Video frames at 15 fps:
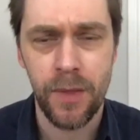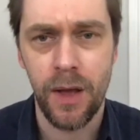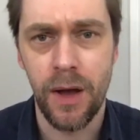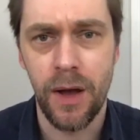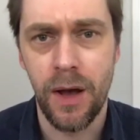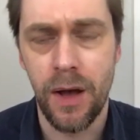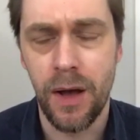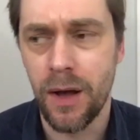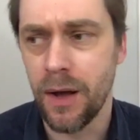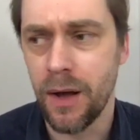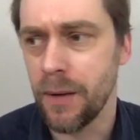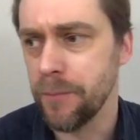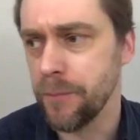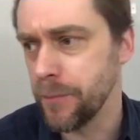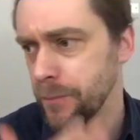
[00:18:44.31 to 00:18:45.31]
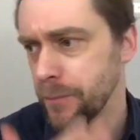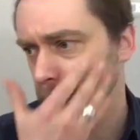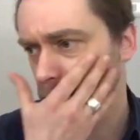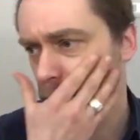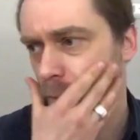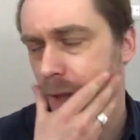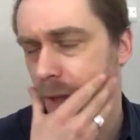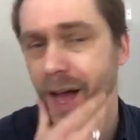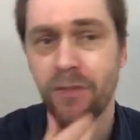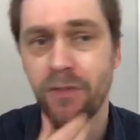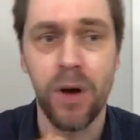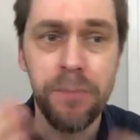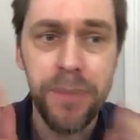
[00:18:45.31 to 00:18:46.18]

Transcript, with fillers: I've got a